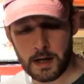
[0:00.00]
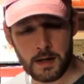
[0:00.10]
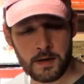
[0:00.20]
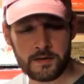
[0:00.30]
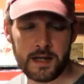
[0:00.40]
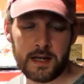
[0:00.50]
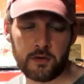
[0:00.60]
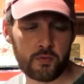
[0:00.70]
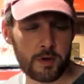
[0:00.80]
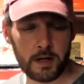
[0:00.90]
This thing
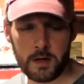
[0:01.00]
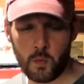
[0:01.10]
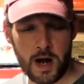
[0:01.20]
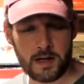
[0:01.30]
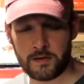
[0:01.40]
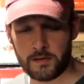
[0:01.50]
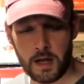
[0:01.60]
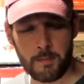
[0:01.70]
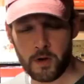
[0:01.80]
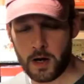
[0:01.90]
is really wet and
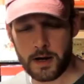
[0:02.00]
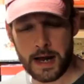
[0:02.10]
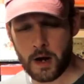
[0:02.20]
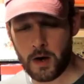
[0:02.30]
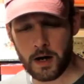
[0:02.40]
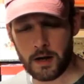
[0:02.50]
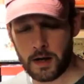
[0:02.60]
slobbered on now.